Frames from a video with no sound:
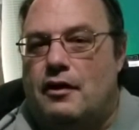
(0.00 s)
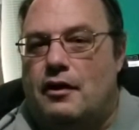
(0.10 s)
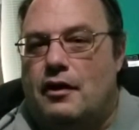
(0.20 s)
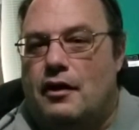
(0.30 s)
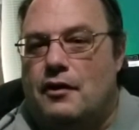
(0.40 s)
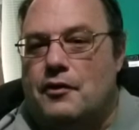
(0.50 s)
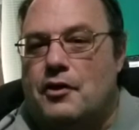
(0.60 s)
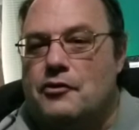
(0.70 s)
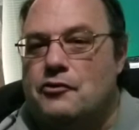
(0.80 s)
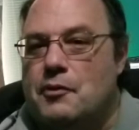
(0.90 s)
uh, the
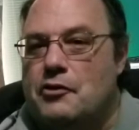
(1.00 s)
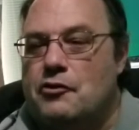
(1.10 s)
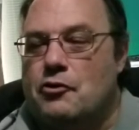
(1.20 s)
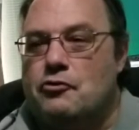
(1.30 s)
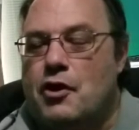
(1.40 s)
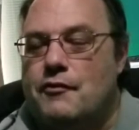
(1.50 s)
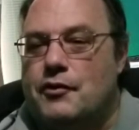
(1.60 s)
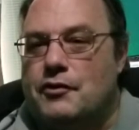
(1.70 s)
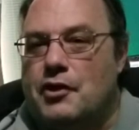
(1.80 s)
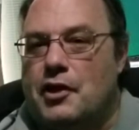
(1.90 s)
customized air
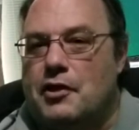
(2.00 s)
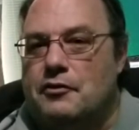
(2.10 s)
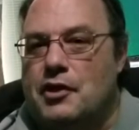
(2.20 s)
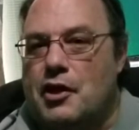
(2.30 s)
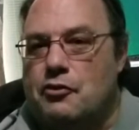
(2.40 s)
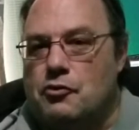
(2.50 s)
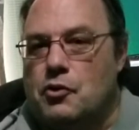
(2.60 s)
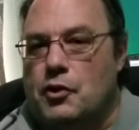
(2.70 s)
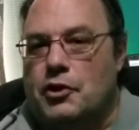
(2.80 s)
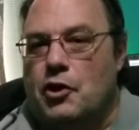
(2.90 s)
traffic that I that I
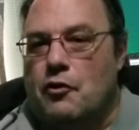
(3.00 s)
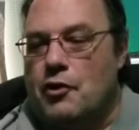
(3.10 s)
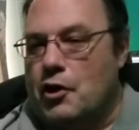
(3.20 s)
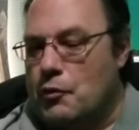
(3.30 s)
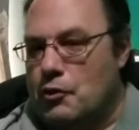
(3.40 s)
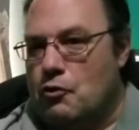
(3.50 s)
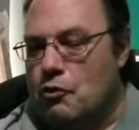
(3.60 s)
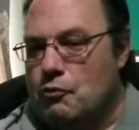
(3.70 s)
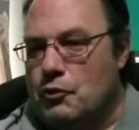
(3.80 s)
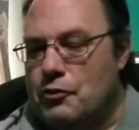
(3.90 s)
throw in there that I
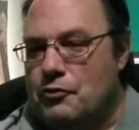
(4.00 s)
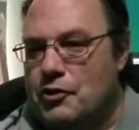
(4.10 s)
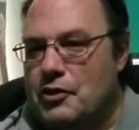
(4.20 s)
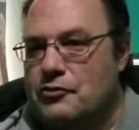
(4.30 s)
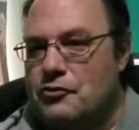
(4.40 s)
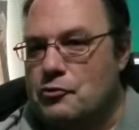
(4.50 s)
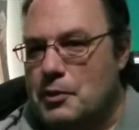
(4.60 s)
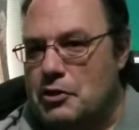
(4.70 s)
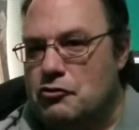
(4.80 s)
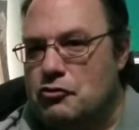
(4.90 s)
record with text to
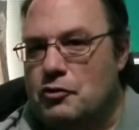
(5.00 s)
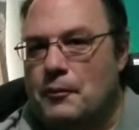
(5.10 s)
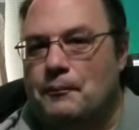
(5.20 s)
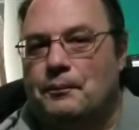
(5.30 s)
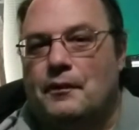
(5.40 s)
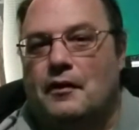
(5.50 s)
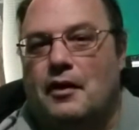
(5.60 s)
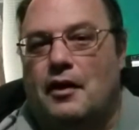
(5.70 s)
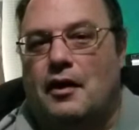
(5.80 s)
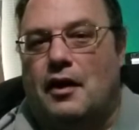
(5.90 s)
speech.
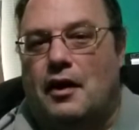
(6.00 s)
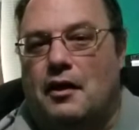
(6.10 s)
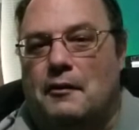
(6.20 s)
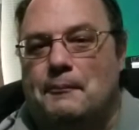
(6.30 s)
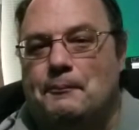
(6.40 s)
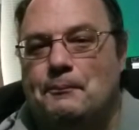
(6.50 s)
Um,